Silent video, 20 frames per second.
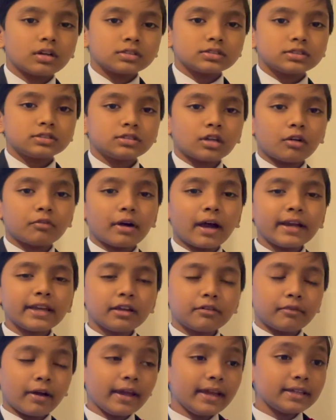So
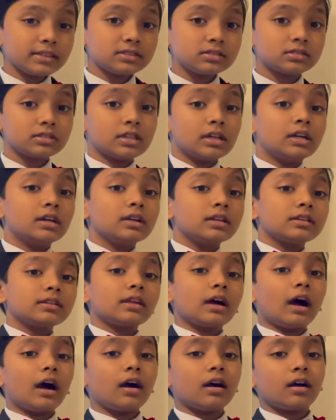anyways,
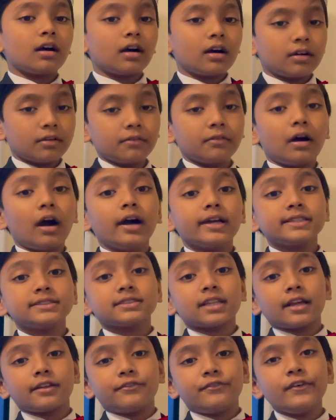the uh,
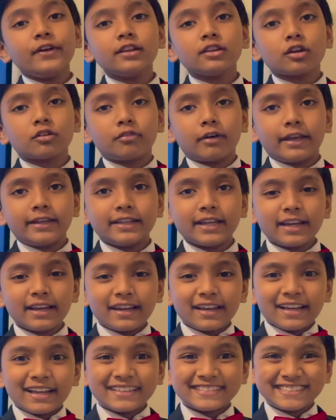Einstein field equation
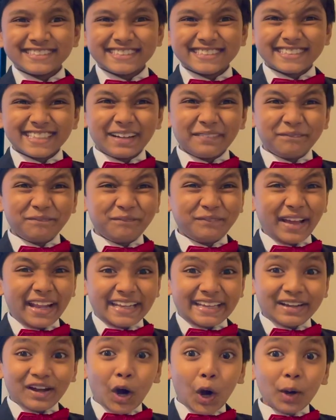is a
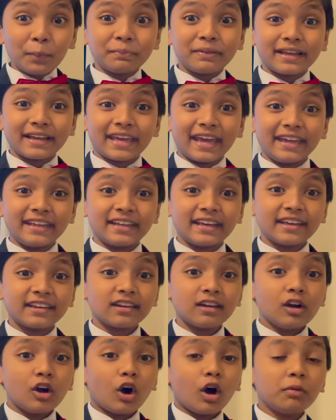bit complicated.
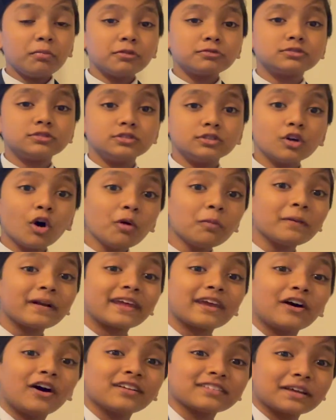Almost
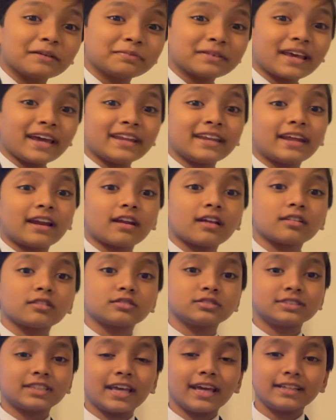nobody on the planet
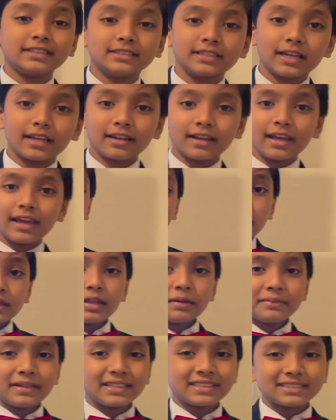understands it.
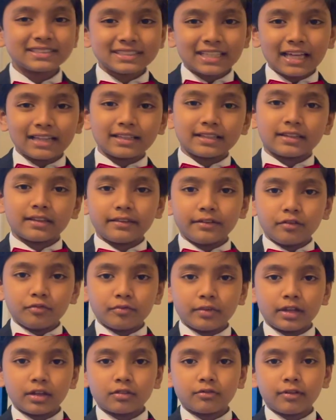Let me just tell it to you
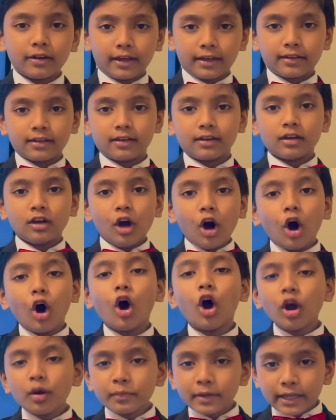real quick
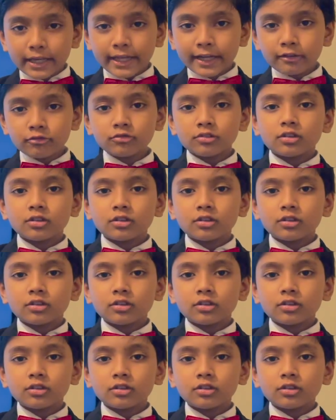or mu nu,